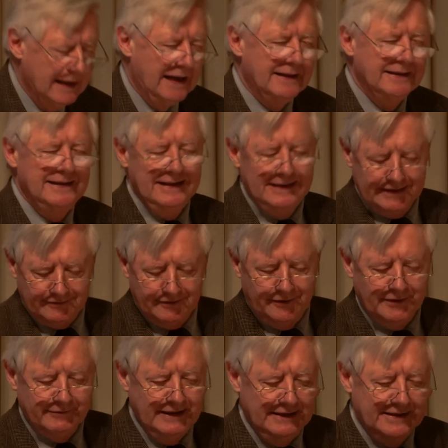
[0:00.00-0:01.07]
And I think at
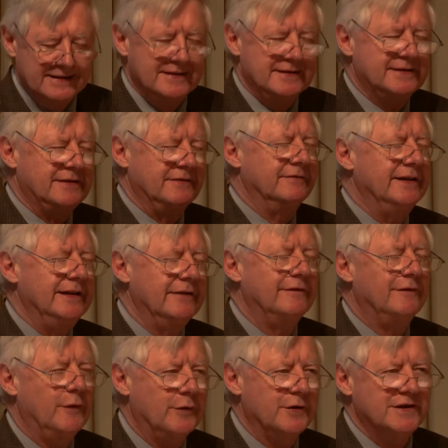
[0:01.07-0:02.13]
Ronaree this is
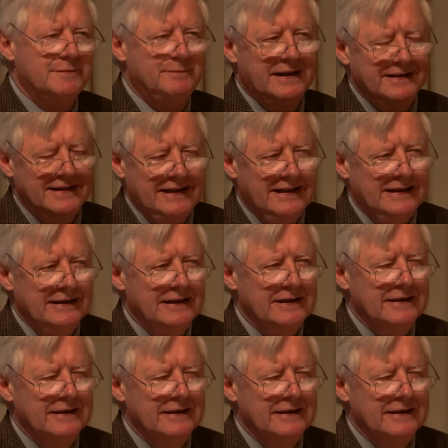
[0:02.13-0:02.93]
reinforced by the